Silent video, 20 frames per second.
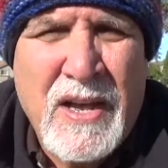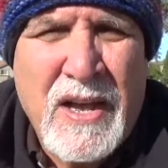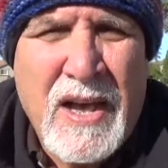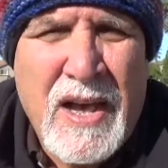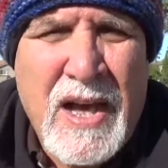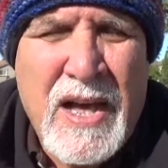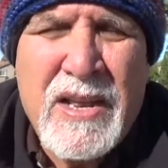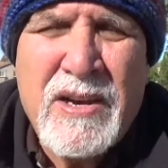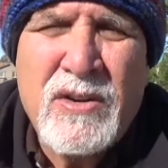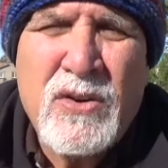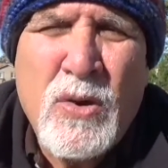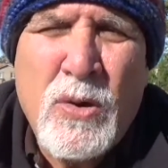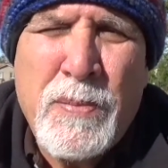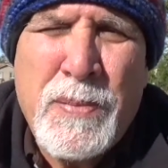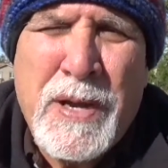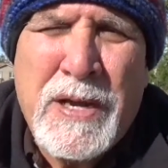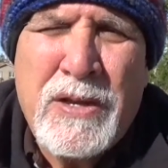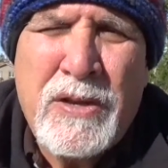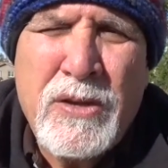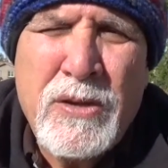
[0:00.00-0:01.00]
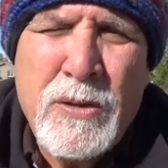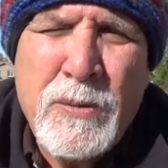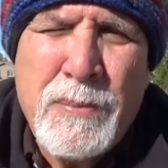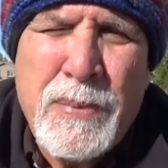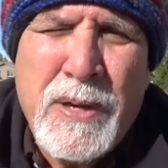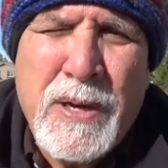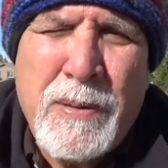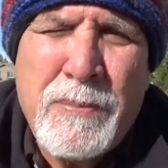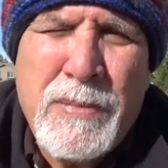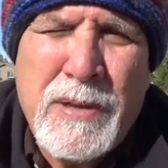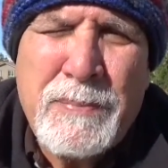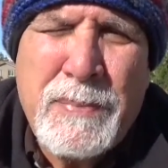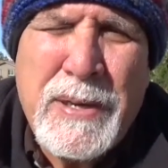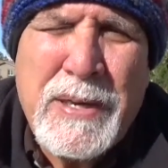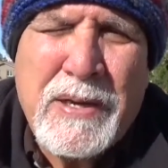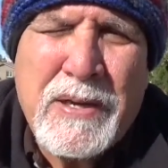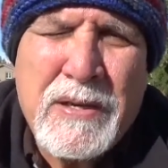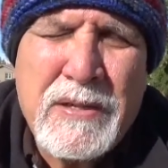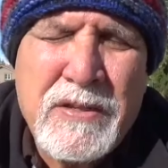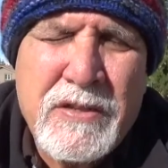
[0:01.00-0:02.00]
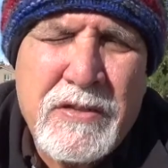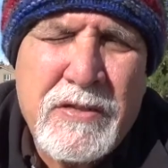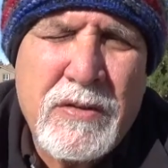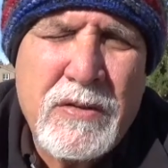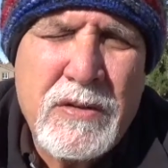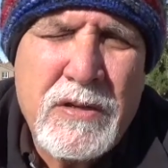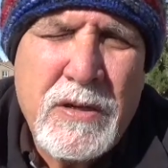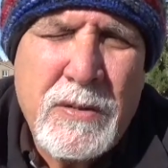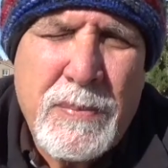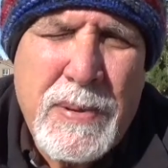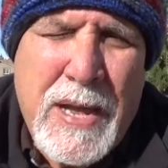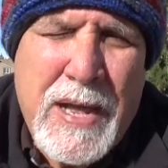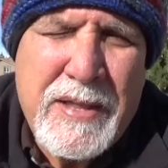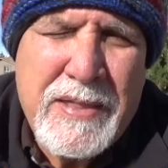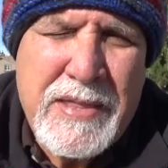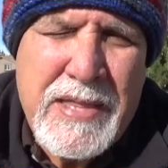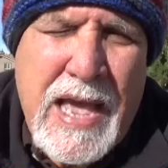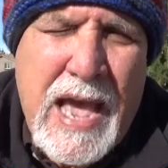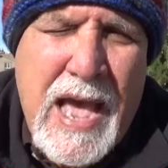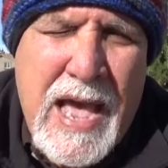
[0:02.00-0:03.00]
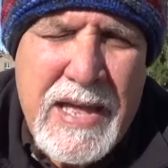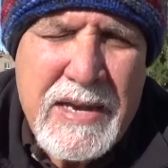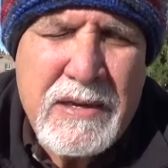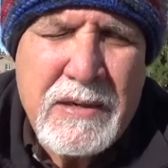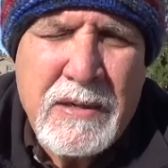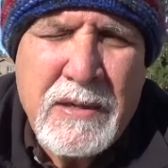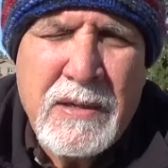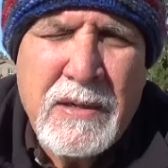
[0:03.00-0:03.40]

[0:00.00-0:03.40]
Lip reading: I don't know about you, but I'm a bit concerned about that.